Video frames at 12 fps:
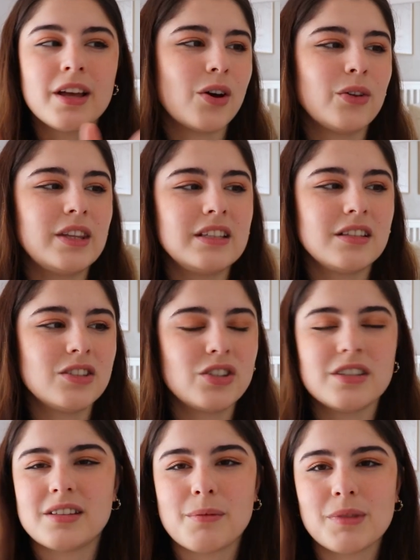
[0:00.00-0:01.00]
So this is
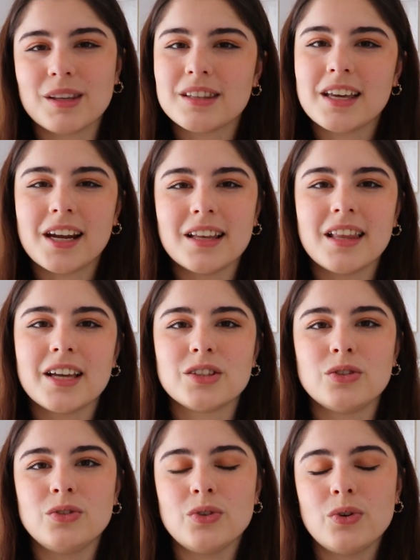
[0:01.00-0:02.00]
just something that I like
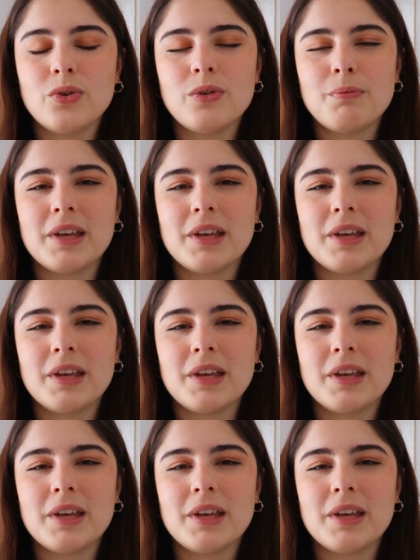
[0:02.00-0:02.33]
to do